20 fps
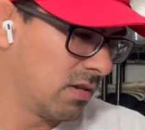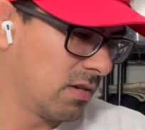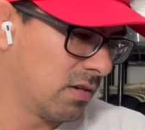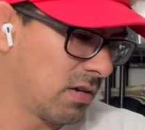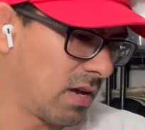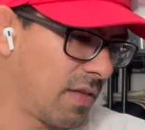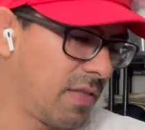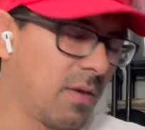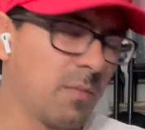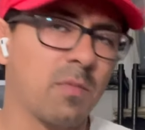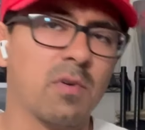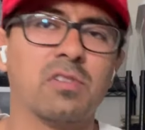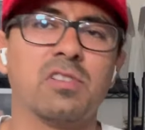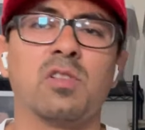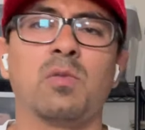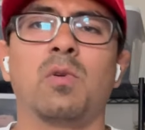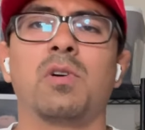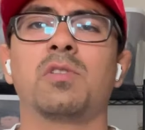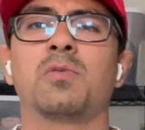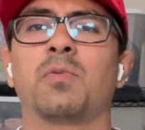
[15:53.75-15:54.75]
I think most of
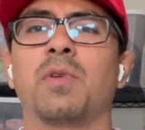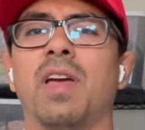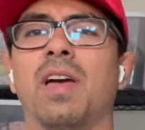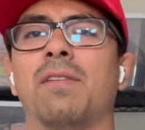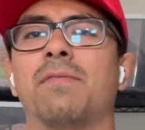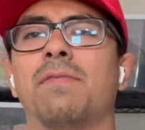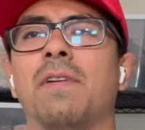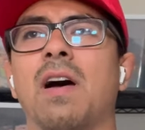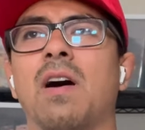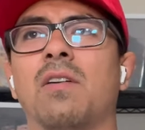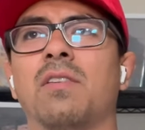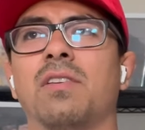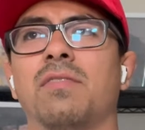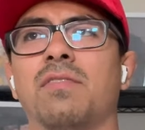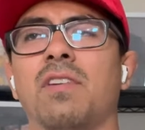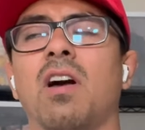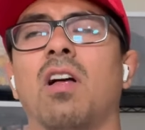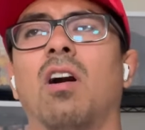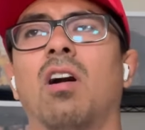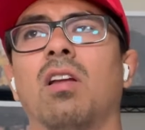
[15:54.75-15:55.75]
the ones we have found, if
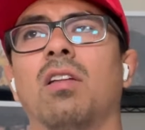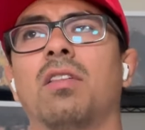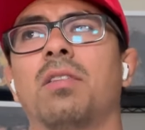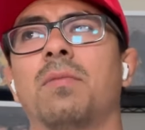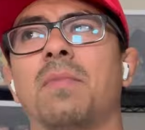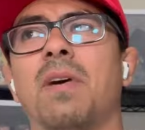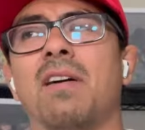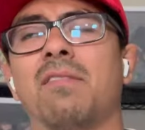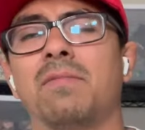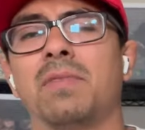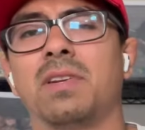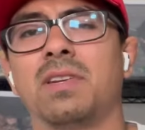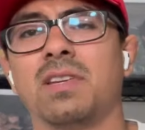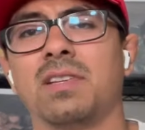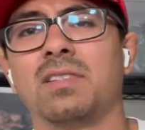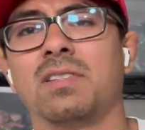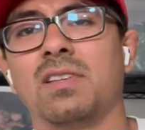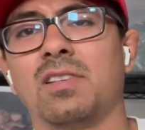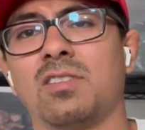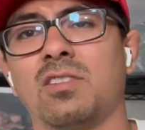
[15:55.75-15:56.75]
not all of them, have been
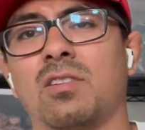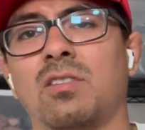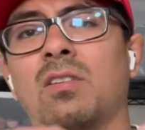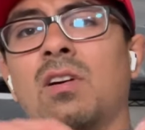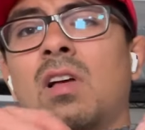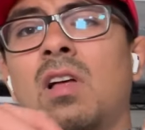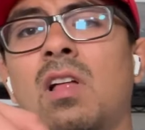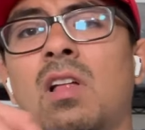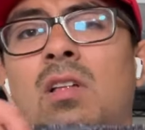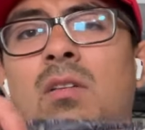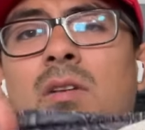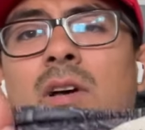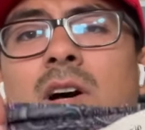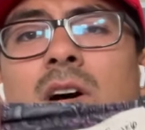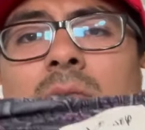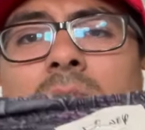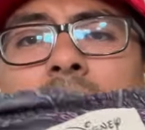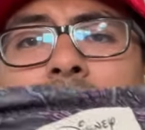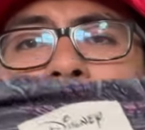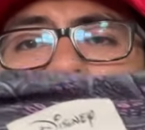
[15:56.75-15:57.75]
Disney. So
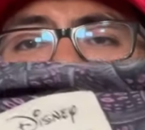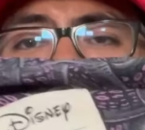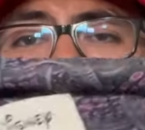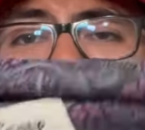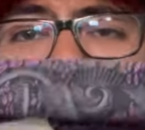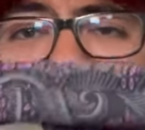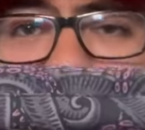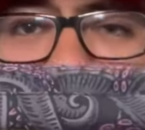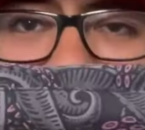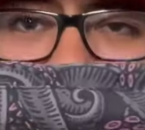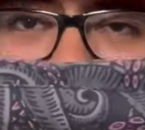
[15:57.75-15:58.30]
maybe they're big on the